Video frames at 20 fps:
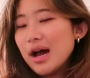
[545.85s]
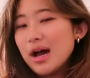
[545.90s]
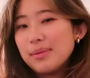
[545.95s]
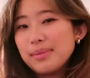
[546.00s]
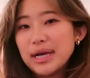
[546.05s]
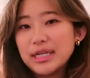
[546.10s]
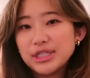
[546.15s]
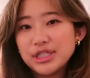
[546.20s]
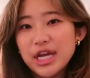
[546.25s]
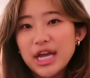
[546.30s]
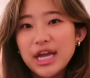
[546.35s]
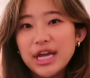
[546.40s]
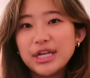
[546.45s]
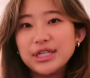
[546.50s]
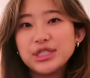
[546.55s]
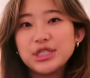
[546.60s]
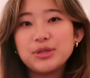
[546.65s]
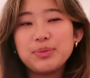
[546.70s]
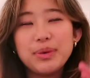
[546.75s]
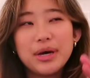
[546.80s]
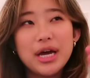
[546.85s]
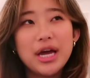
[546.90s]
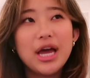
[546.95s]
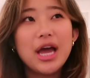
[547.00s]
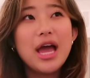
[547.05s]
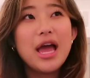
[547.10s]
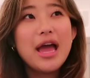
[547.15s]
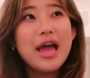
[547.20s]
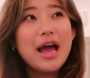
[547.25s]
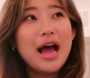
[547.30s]
Um, I changed,
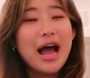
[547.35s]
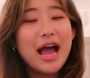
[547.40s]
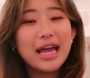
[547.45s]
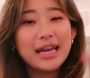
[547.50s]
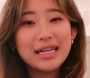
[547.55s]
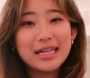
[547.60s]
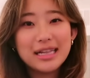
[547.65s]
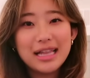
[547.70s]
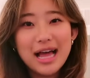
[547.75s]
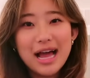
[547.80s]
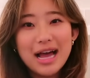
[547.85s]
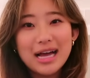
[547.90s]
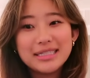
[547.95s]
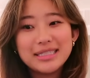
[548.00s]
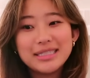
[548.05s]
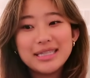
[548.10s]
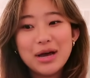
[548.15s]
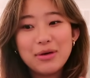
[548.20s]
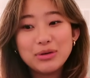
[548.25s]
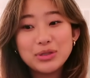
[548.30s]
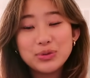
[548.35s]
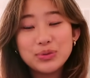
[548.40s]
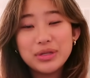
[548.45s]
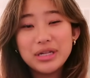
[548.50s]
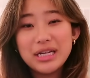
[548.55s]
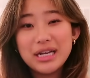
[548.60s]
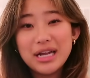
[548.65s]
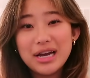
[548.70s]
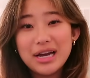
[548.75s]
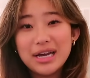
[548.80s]
but I had class. That was
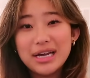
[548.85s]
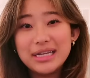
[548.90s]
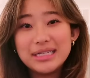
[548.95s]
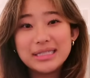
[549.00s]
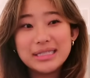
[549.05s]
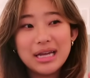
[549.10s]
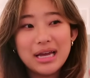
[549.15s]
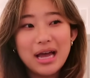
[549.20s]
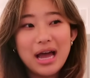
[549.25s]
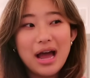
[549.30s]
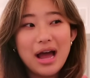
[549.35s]
really nice.